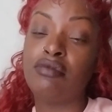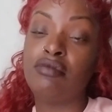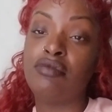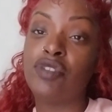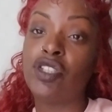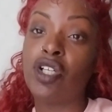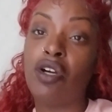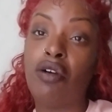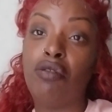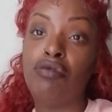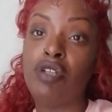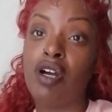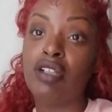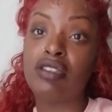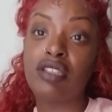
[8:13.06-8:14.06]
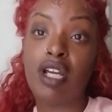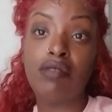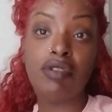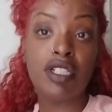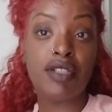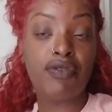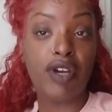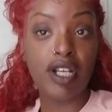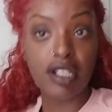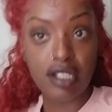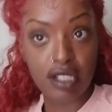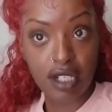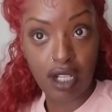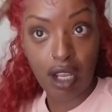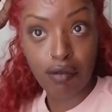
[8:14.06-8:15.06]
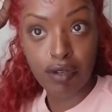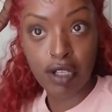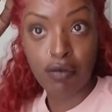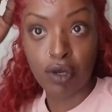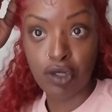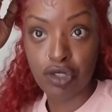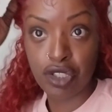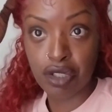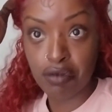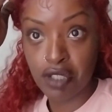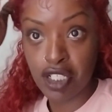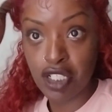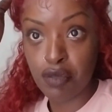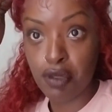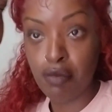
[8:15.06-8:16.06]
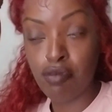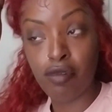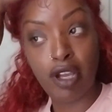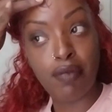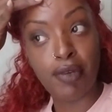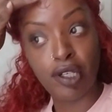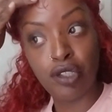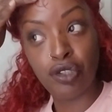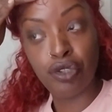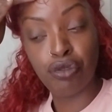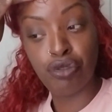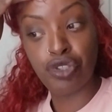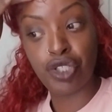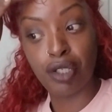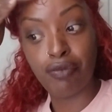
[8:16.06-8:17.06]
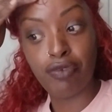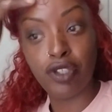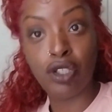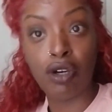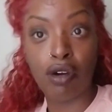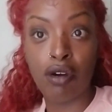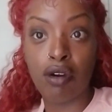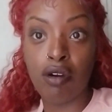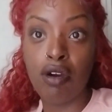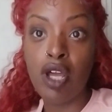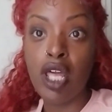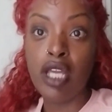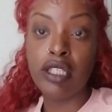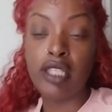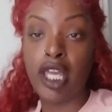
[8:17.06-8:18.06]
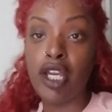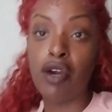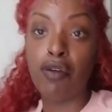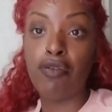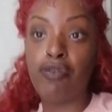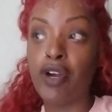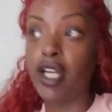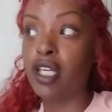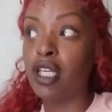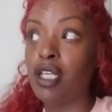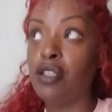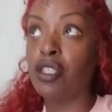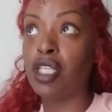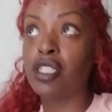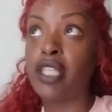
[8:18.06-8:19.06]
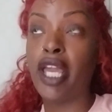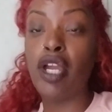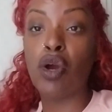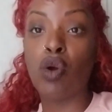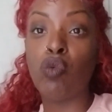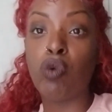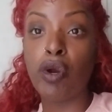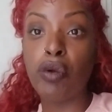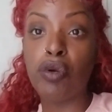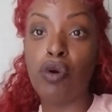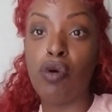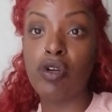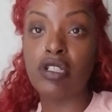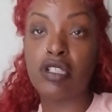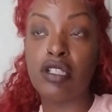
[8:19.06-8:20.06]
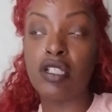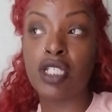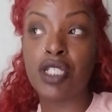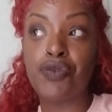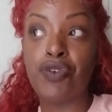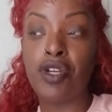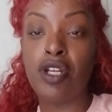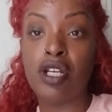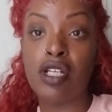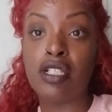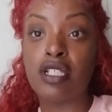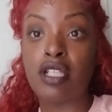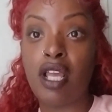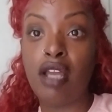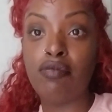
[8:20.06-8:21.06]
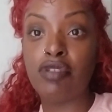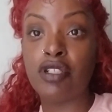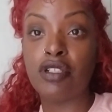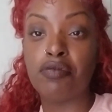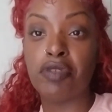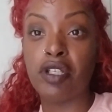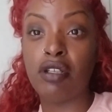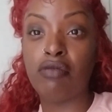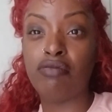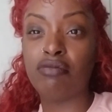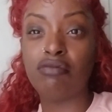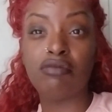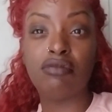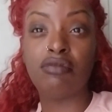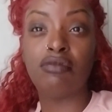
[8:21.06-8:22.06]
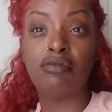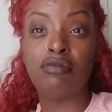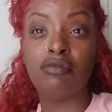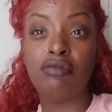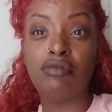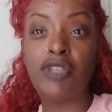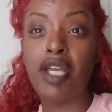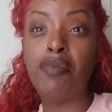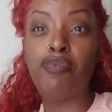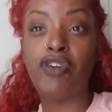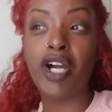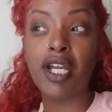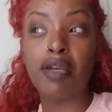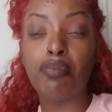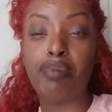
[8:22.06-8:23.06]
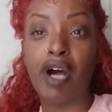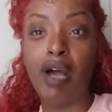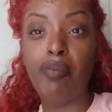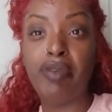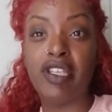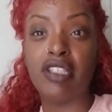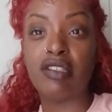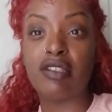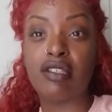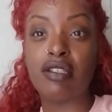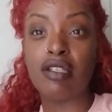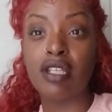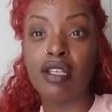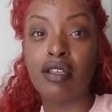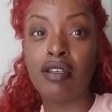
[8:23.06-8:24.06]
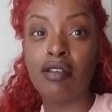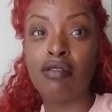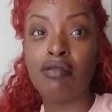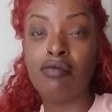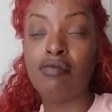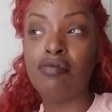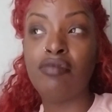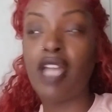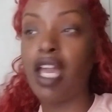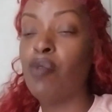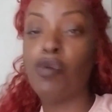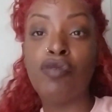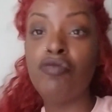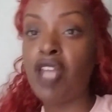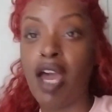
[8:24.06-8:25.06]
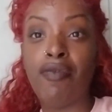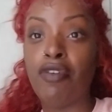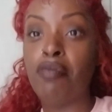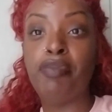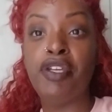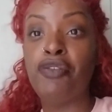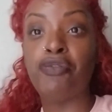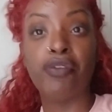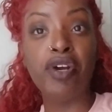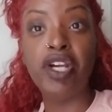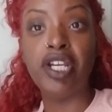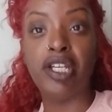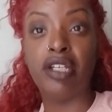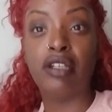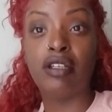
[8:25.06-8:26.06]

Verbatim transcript: So y'all stop this fucking celebrity worship. These people ain't about to do shit for y'all. They are fucking they are workhorses for the establishment. They fucking puppets. They will never be free.